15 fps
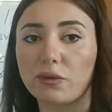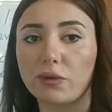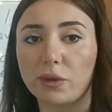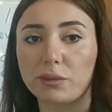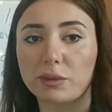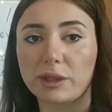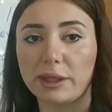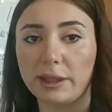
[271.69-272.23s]

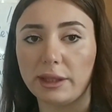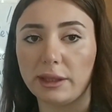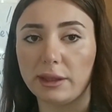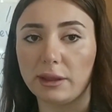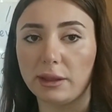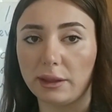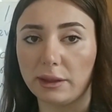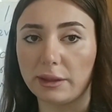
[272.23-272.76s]
from the
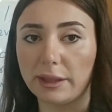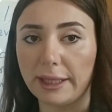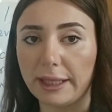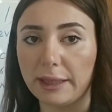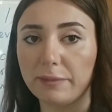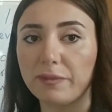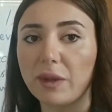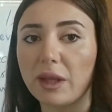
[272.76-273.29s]

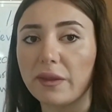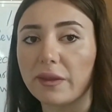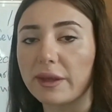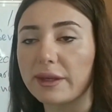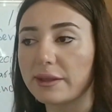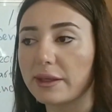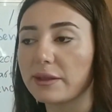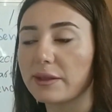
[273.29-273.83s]
name,
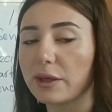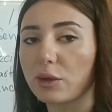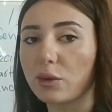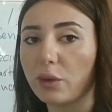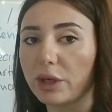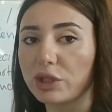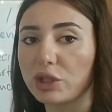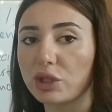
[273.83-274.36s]
this is the
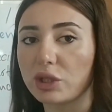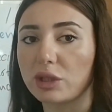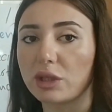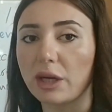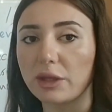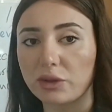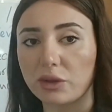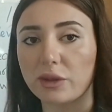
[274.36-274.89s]
question
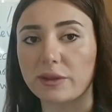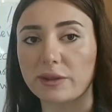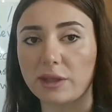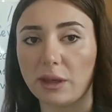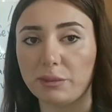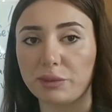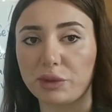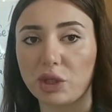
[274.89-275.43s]
not to the
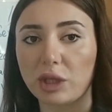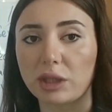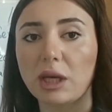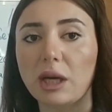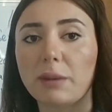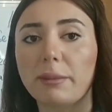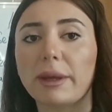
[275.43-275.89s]
subject,